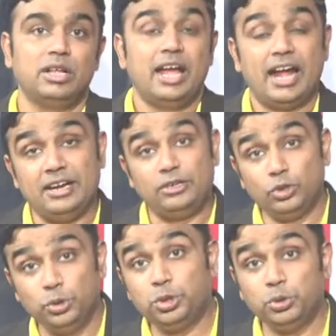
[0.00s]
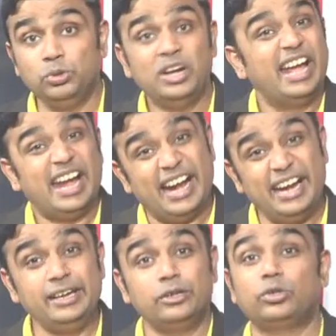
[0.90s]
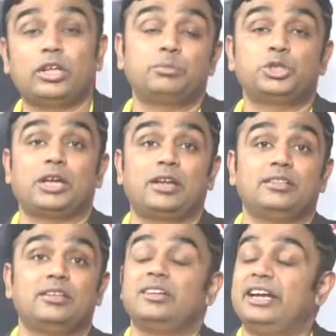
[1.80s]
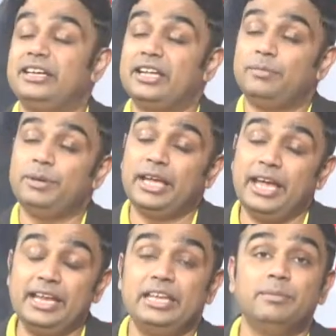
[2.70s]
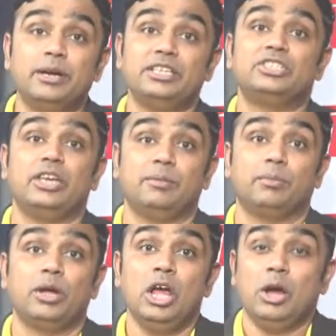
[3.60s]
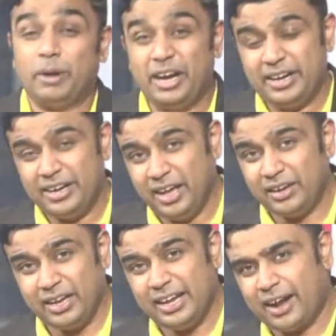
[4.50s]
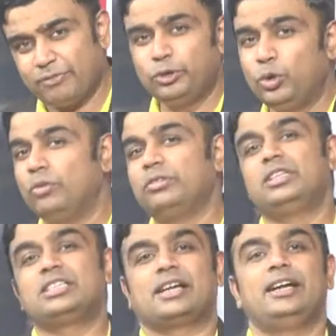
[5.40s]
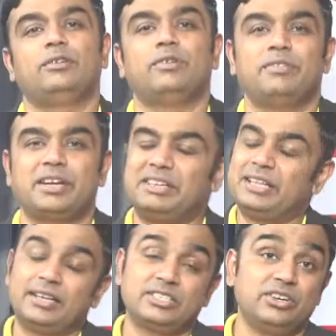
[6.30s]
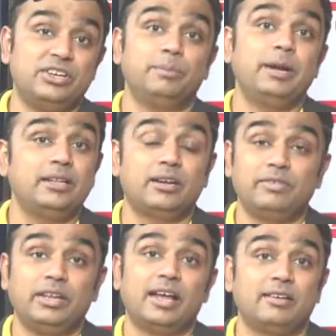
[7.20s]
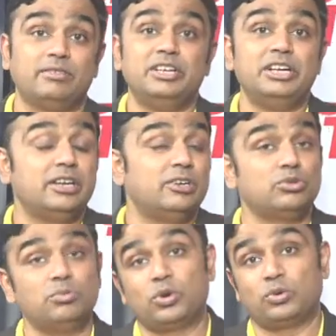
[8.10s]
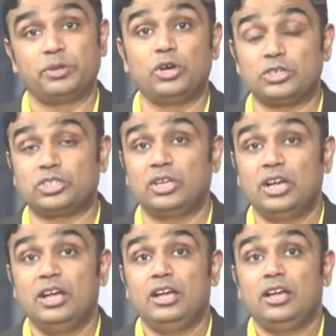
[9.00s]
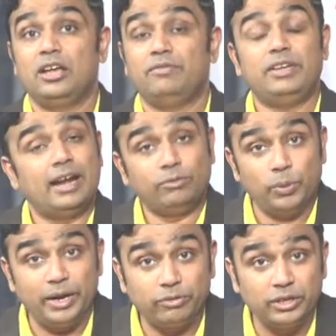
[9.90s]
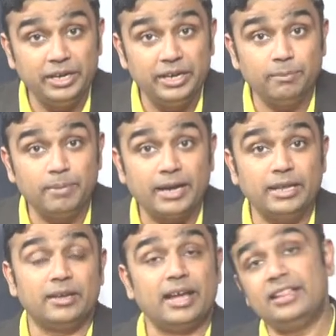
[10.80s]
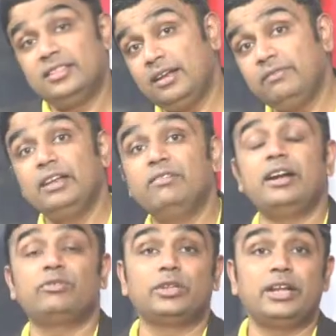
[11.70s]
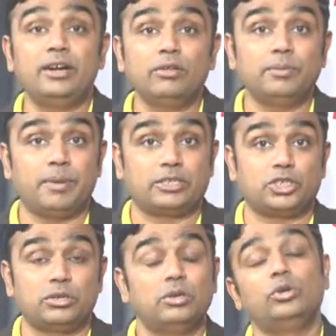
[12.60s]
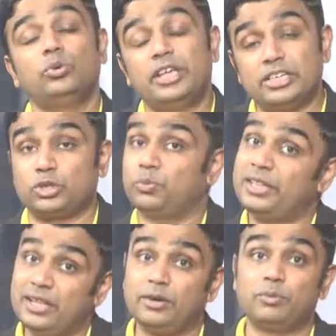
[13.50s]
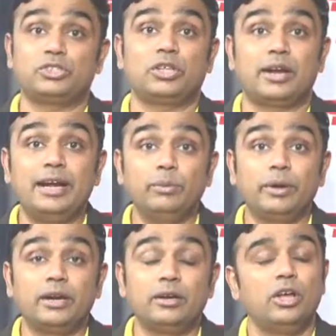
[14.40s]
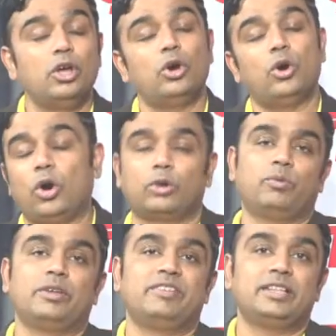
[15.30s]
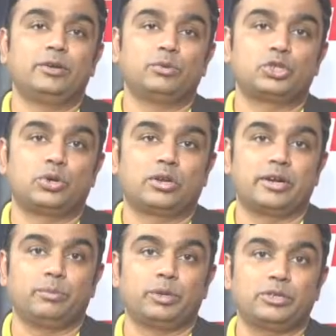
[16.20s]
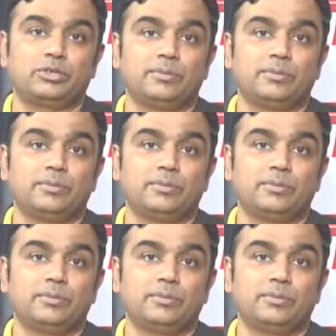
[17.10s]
And 2-2 heading into Dharamshala, then it can be anybody's game. But did India really have to go with this kind of a wicket? is a debate that we'll have in detail tomorrow, because we have to wait for the Indian batting and then we'll wait for the end of the match to guess whether it was the right wicket or whether it was not the right wicket.